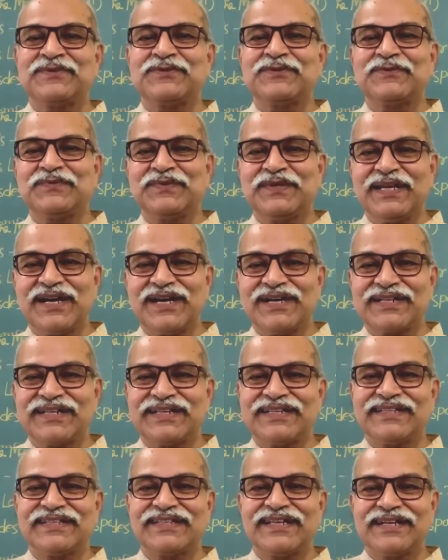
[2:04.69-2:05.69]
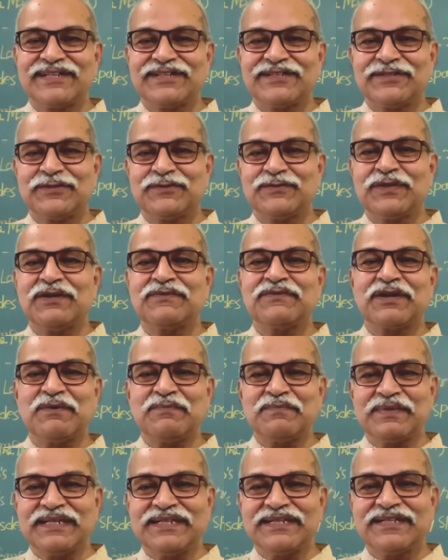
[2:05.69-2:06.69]
So we are in that, we are
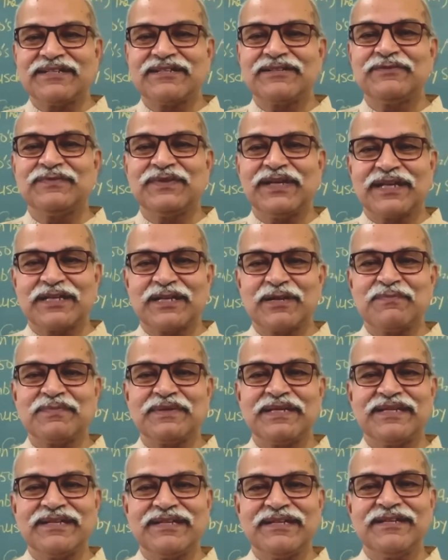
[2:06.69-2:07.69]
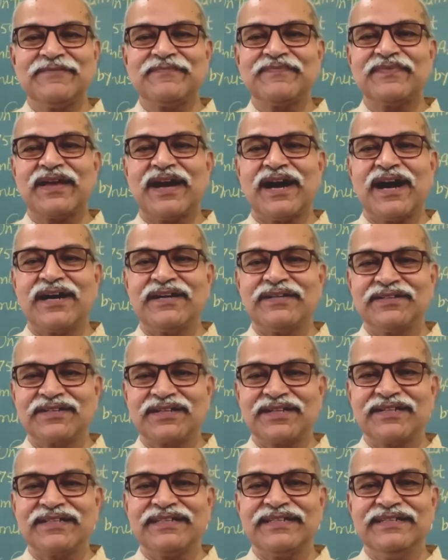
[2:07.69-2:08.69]
completing
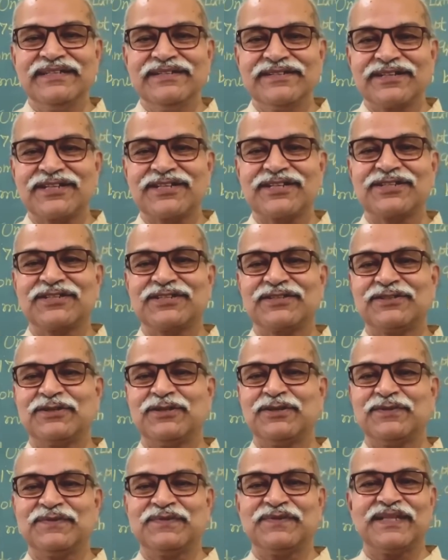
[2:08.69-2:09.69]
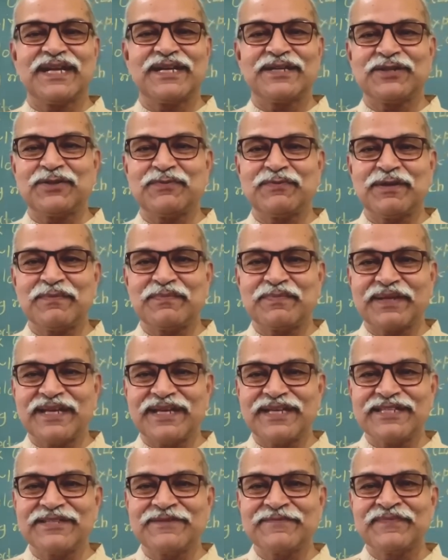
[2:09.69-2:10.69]
100 years of that Nobel
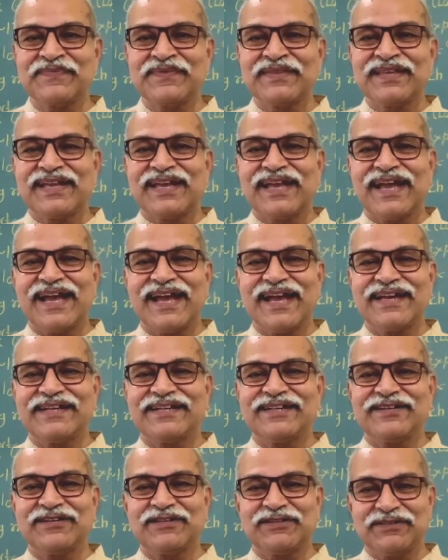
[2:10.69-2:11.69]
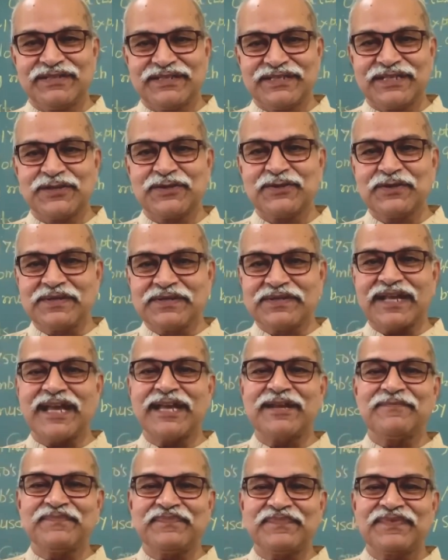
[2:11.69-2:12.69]
Prize, and this is a good
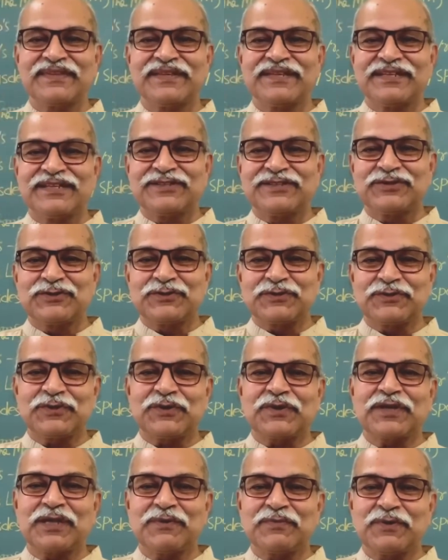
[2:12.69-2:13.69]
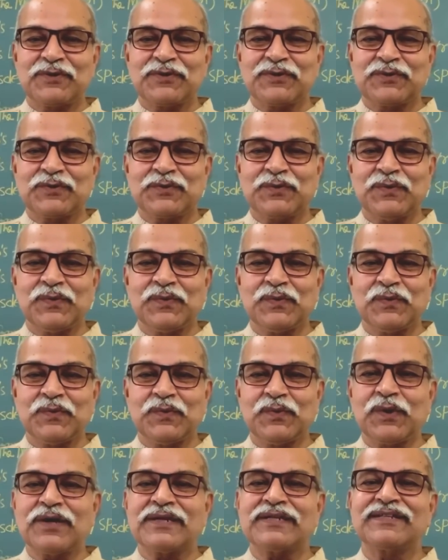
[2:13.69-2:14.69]
time to talk about
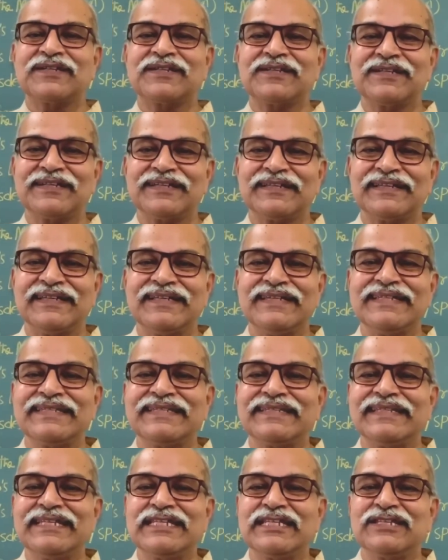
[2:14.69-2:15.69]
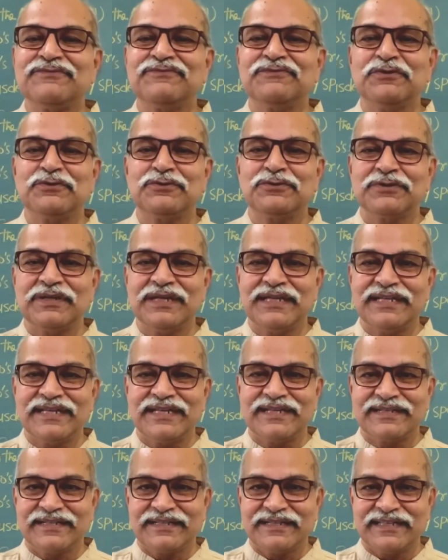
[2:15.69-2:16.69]
what is this
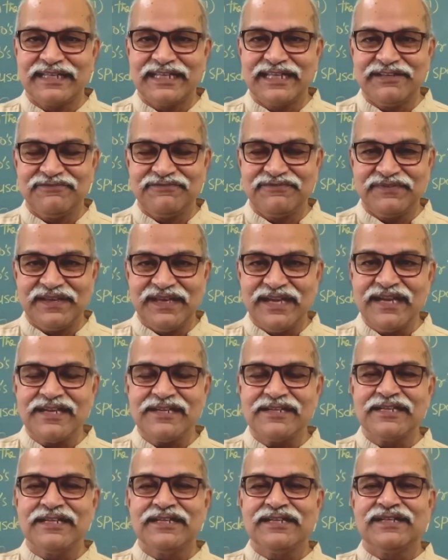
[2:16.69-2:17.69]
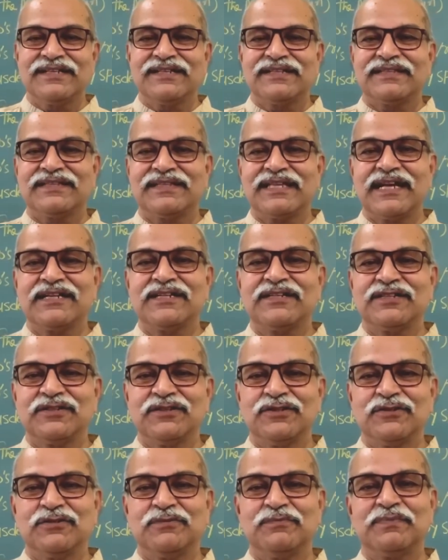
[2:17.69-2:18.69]
photoelectric effect that
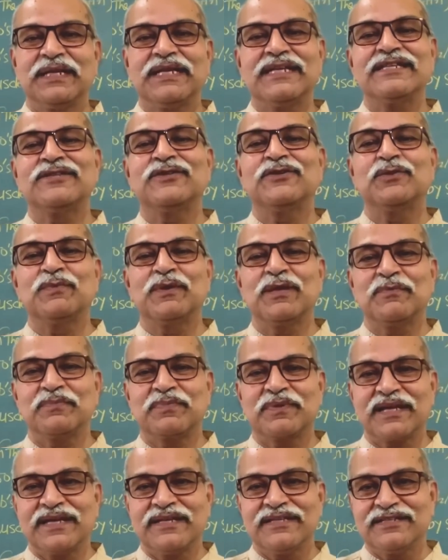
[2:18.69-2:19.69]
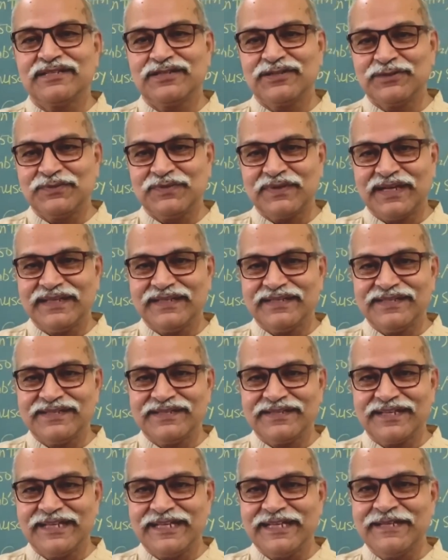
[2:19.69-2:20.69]
brings Nobel Prize to
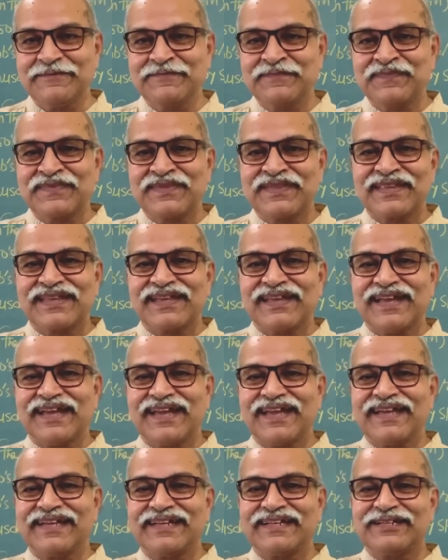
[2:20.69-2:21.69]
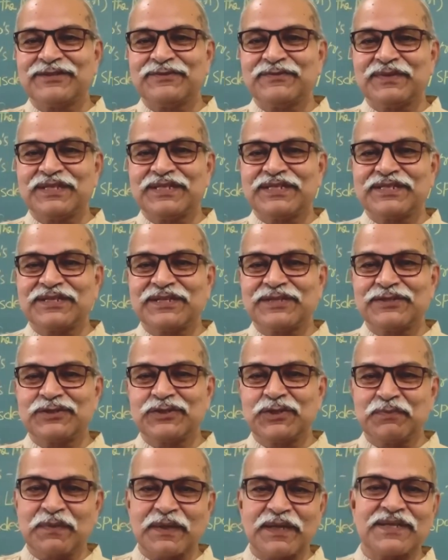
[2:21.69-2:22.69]
Einstein, and which
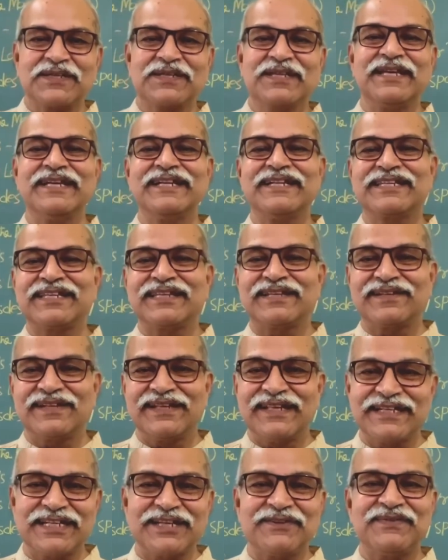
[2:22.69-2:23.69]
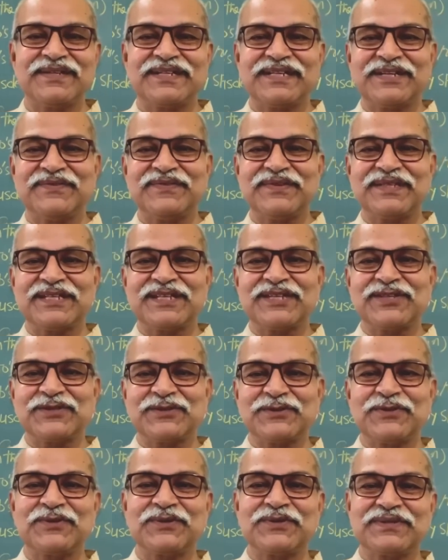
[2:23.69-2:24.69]
supersedes relativity, which is
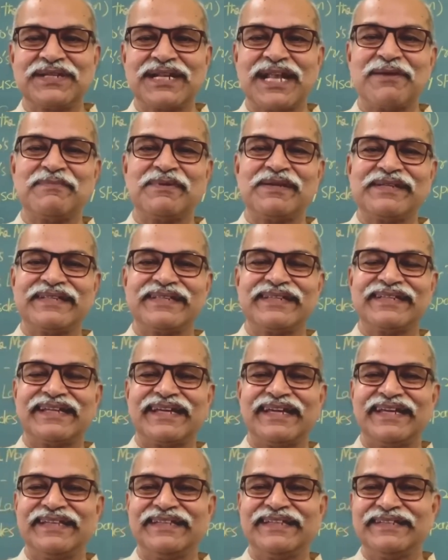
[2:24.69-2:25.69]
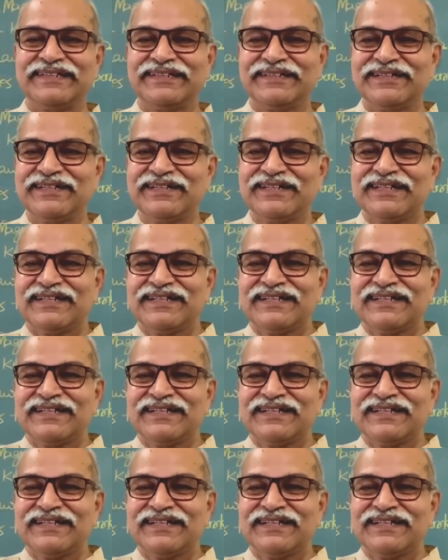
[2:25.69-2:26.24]
so dramatic and